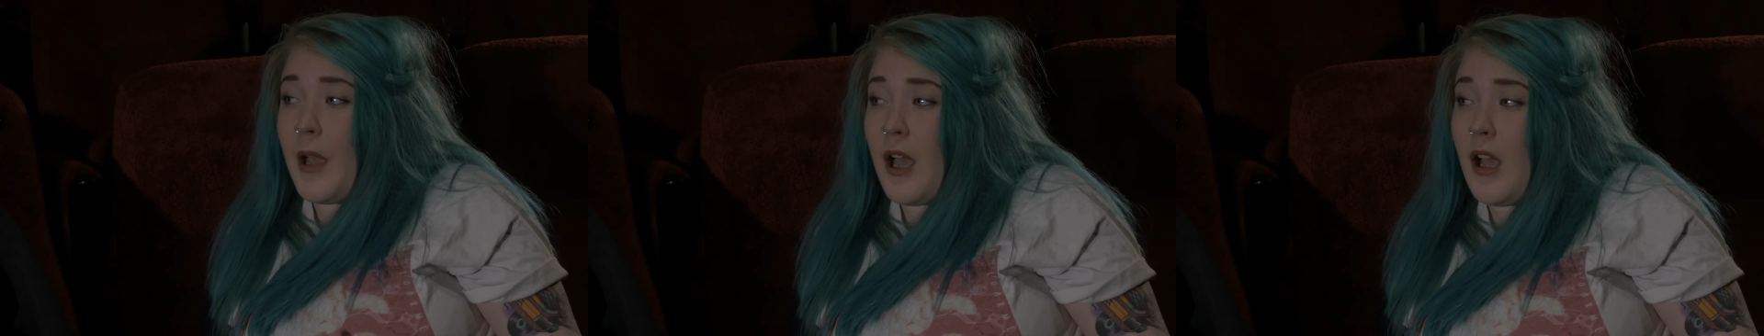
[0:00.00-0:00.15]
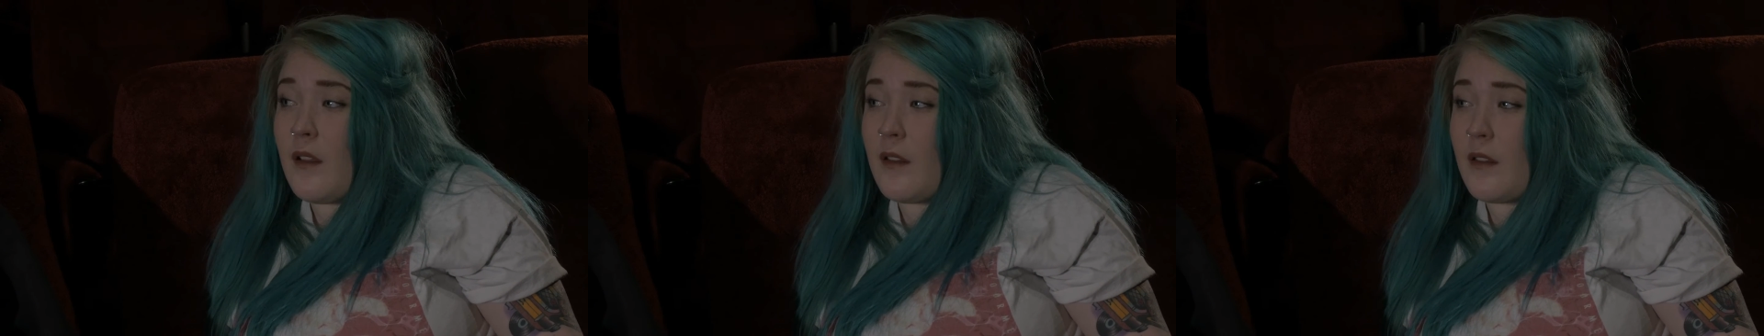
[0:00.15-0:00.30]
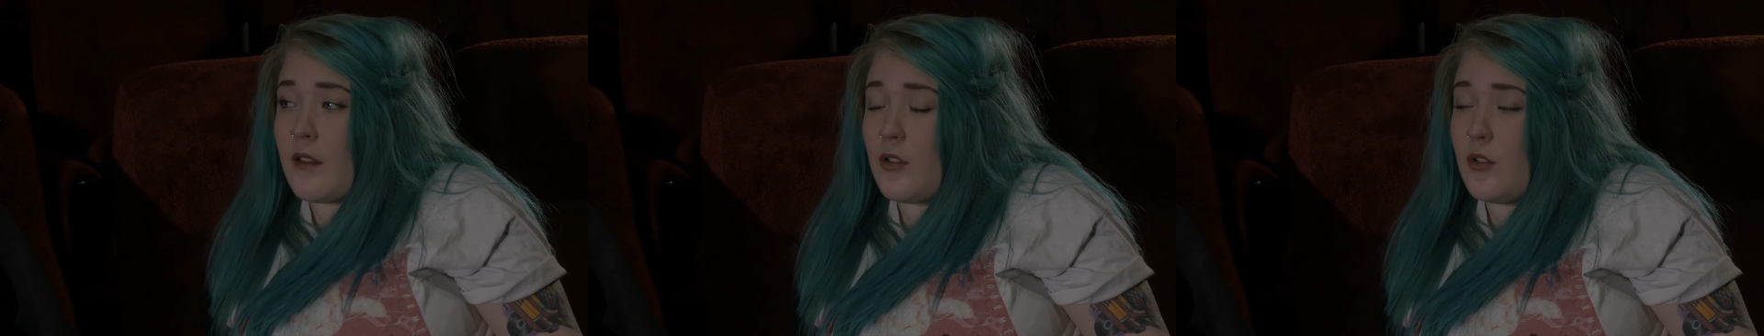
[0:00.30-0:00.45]

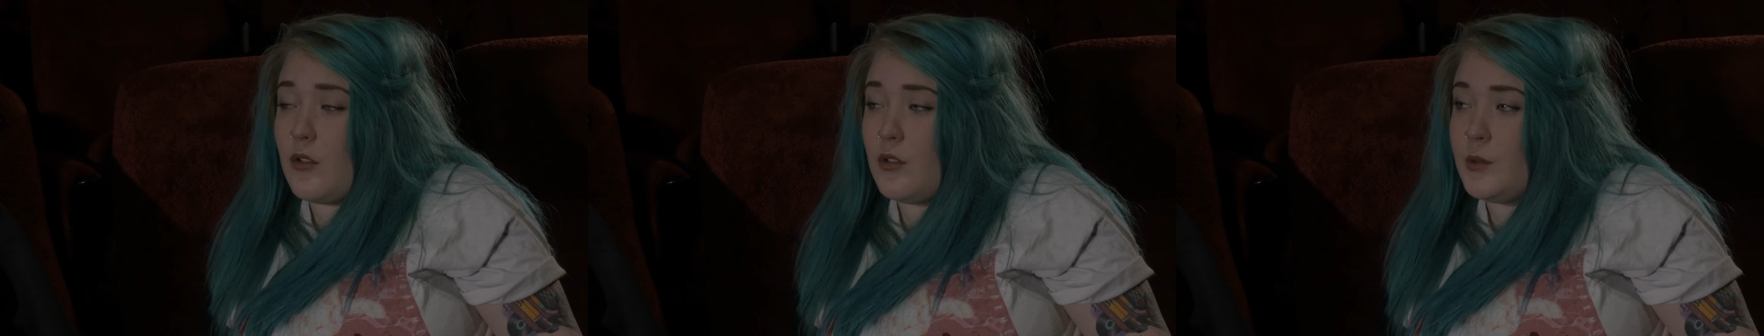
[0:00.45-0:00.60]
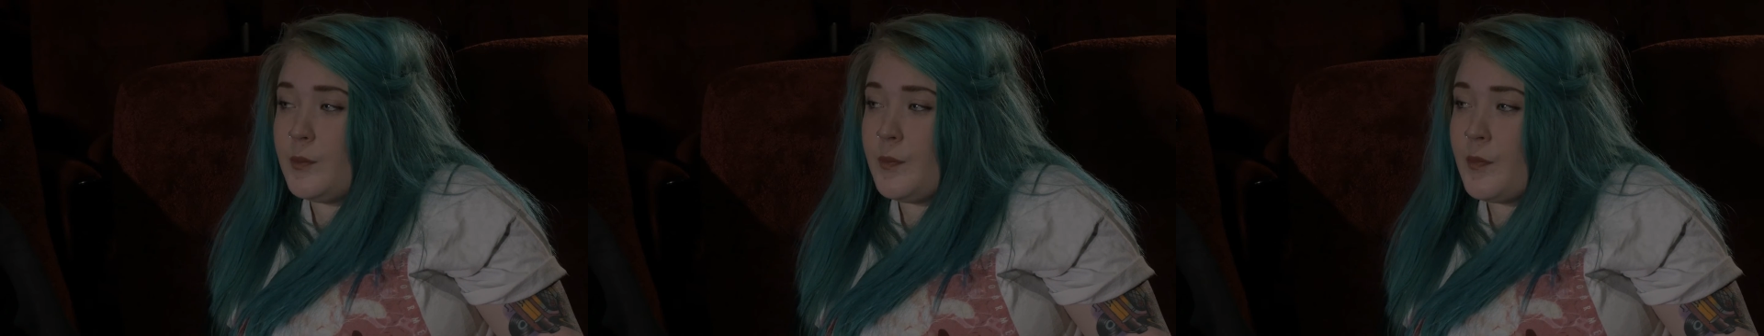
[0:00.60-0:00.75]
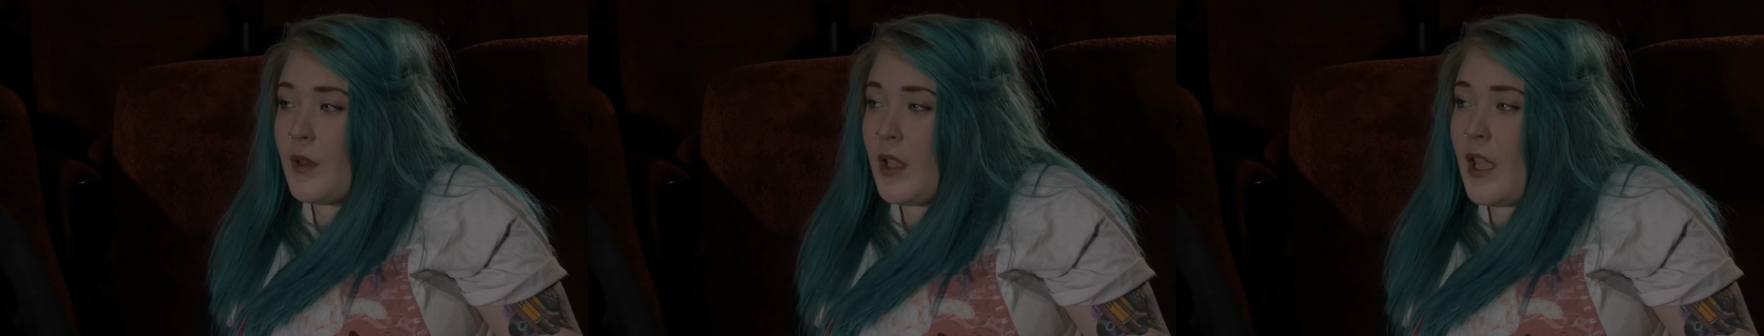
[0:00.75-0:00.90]
personal.
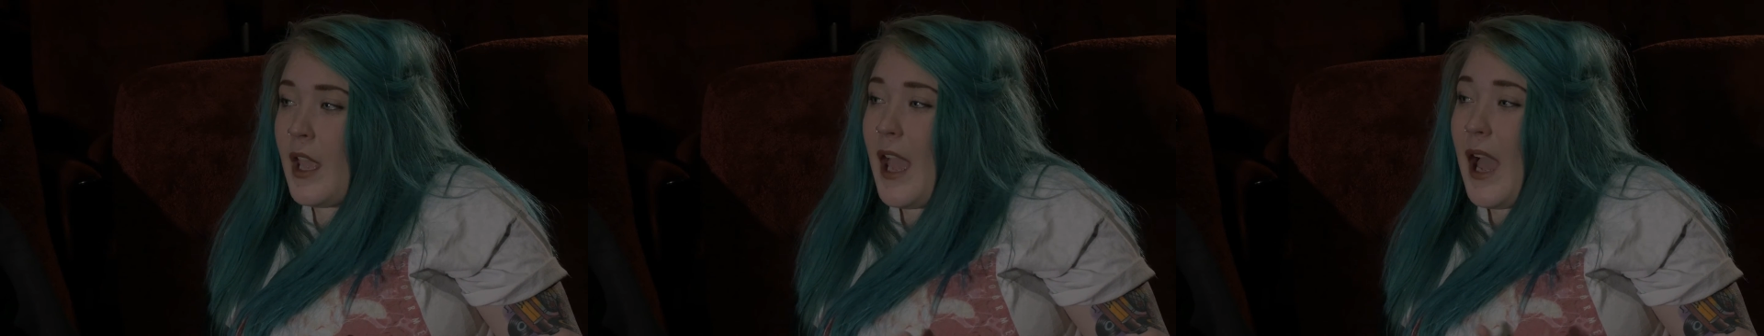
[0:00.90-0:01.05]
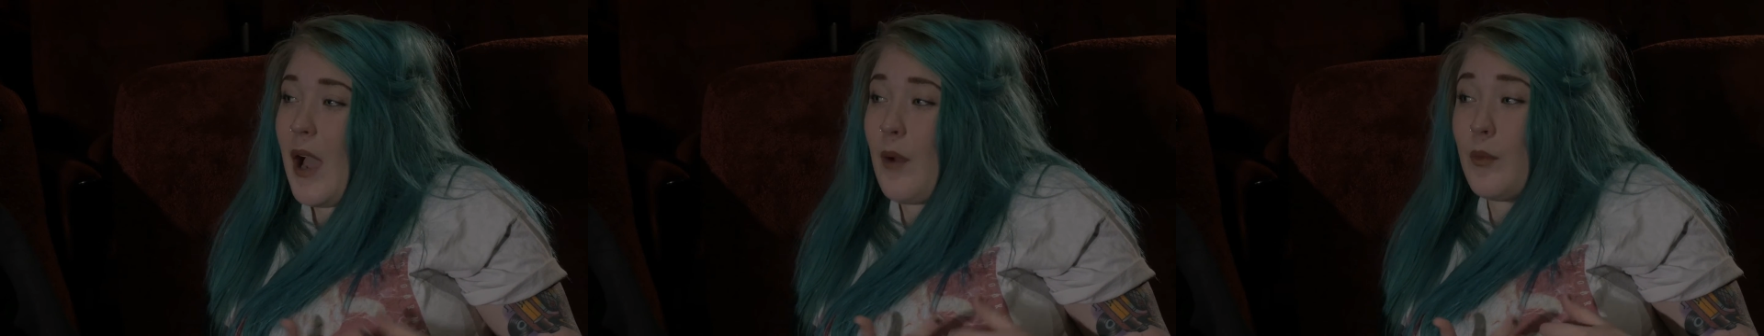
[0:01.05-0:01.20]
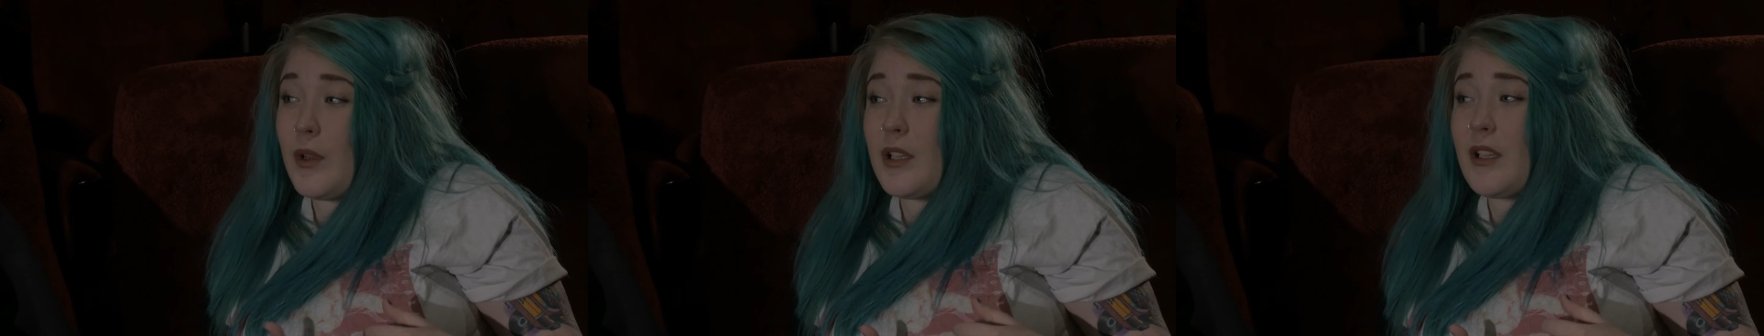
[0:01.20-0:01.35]

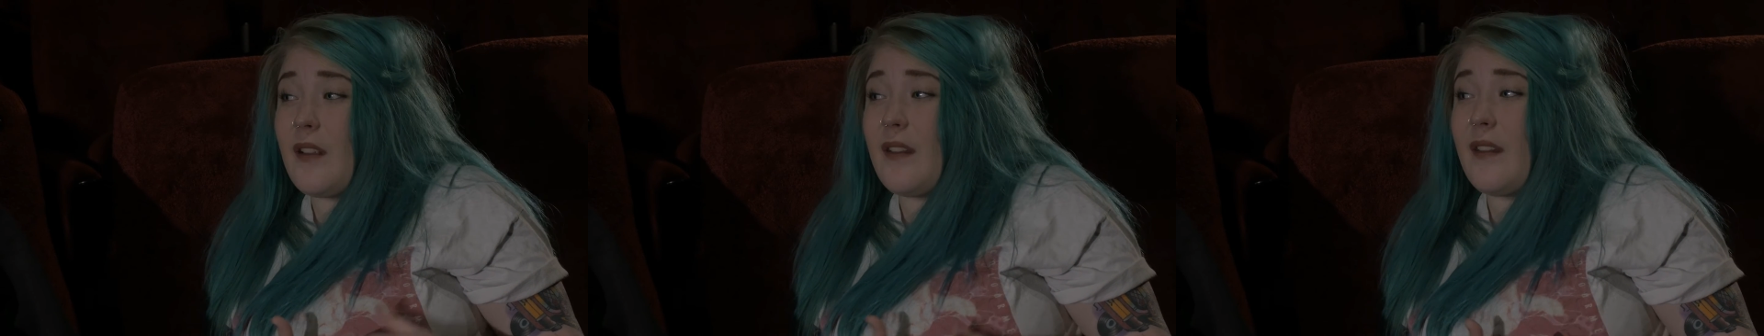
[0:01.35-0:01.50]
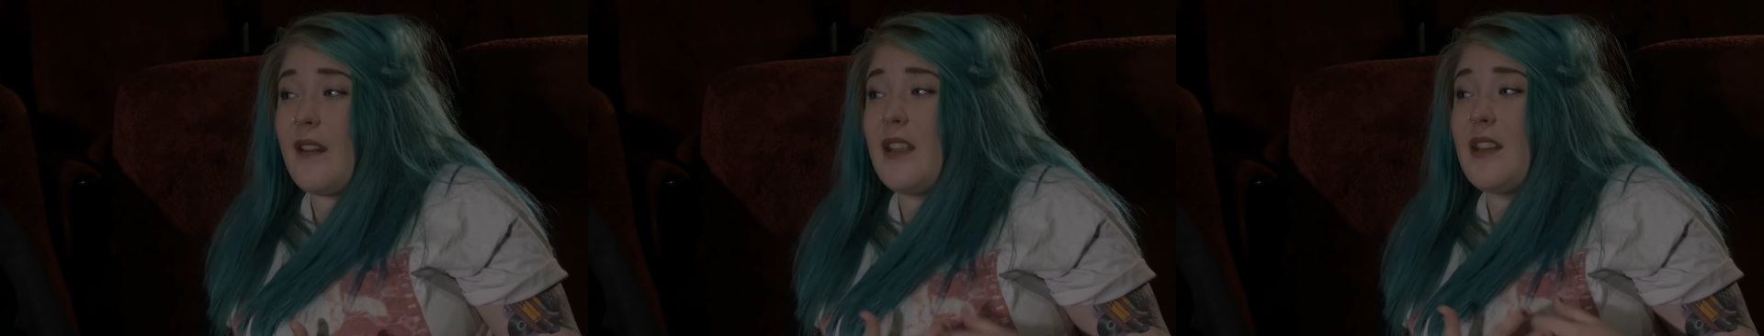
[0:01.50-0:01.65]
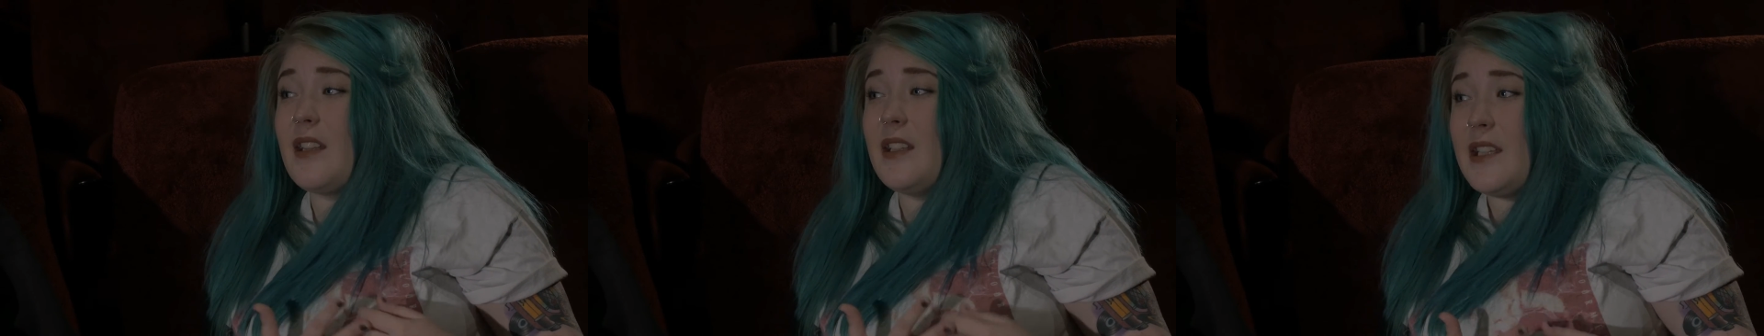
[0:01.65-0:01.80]
And when I
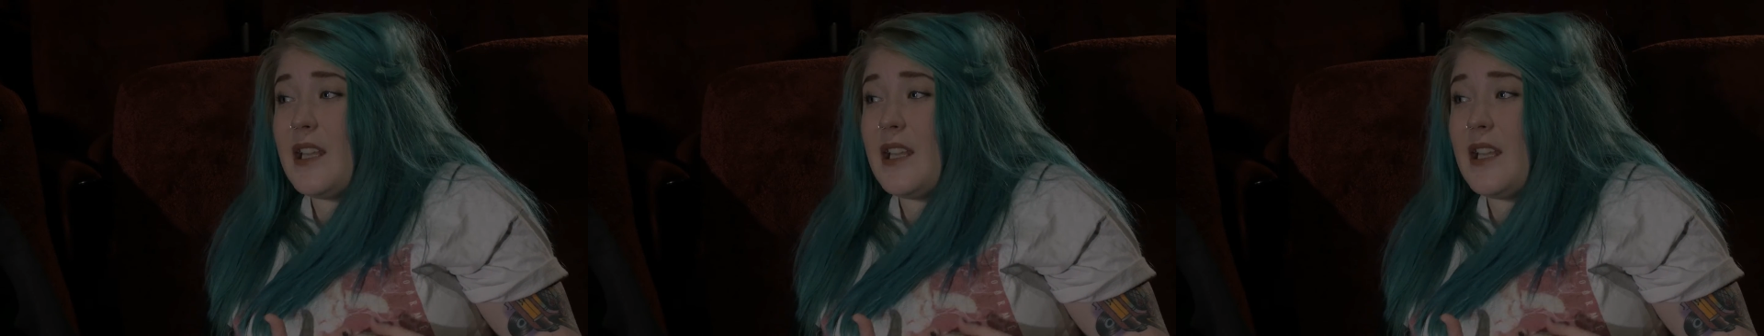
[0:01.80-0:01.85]
say the